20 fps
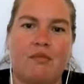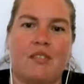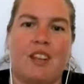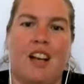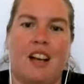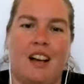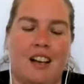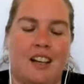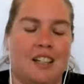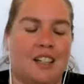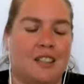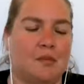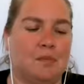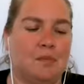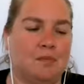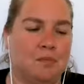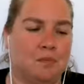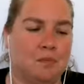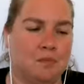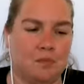
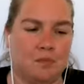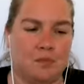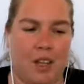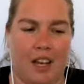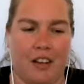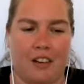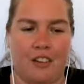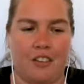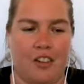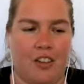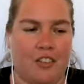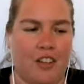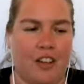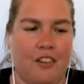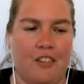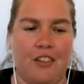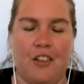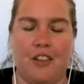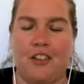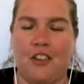and that's just
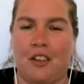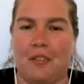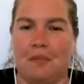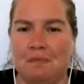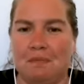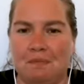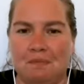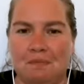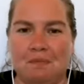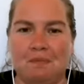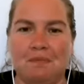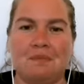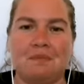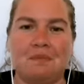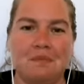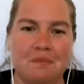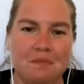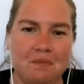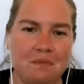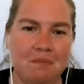evolution.
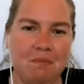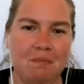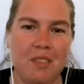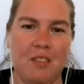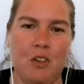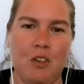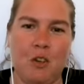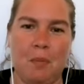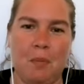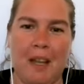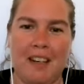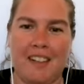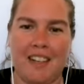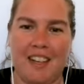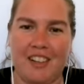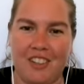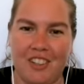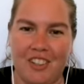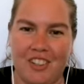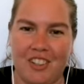You pay
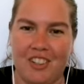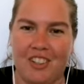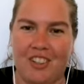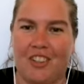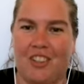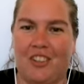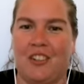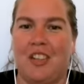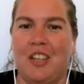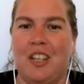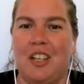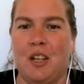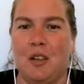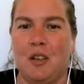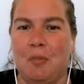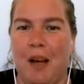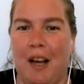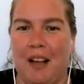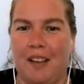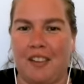attention to
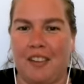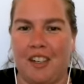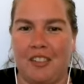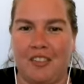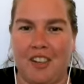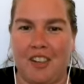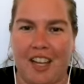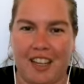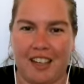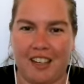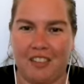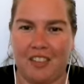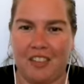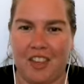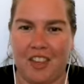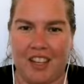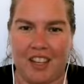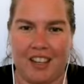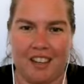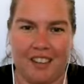positive, negative
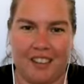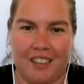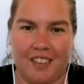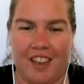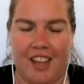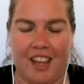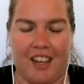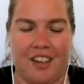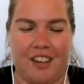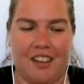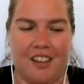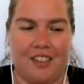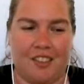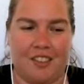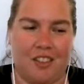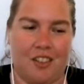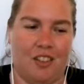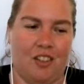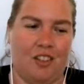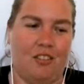things, then
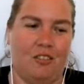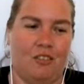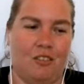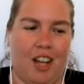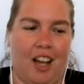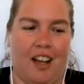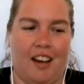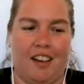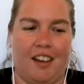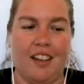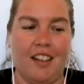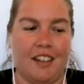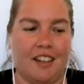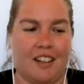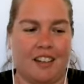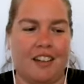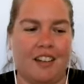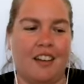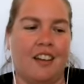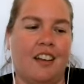you got
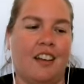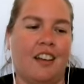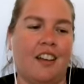eaten.